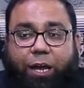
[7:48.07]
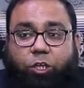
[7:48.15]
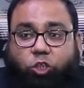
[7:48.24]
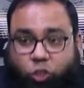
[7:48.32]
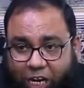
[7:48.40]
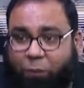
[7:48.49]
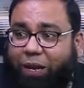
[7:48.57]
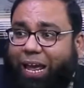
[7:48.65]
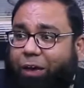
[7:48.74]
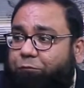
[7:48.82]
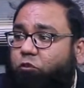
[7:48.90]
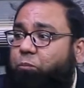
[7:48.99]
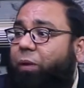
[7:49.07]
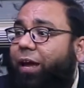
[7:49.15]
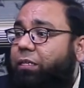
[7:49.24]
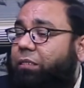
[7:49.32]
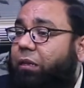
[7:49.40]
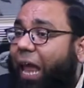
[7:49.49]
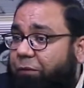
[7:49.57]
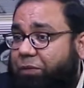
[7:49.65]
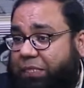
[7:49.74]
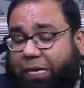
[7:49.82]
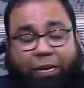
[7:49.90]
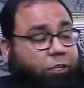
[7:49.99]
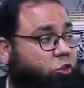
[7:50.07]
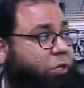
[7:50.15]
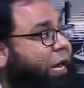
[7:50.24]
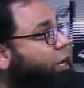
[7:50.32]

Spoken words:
She will have to pass life skills.